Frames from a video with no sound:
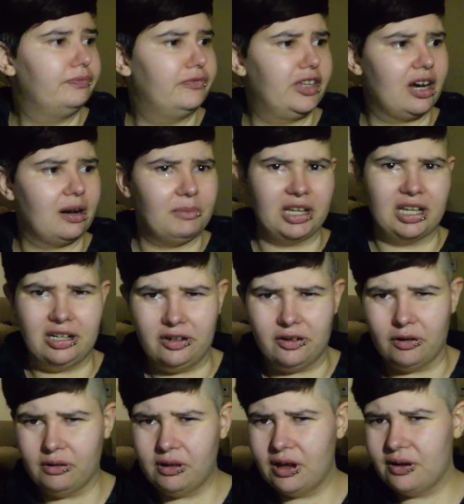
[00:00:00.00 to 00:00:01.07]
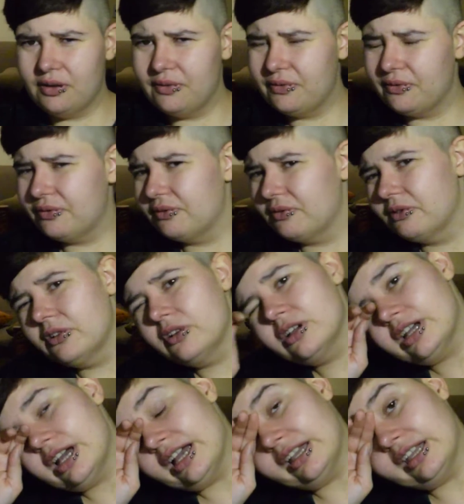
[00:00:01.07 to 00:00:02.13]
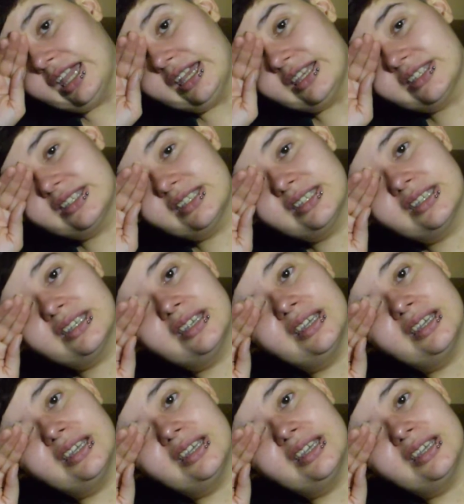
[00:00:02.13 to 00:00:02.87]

that I'm in control of, I guess.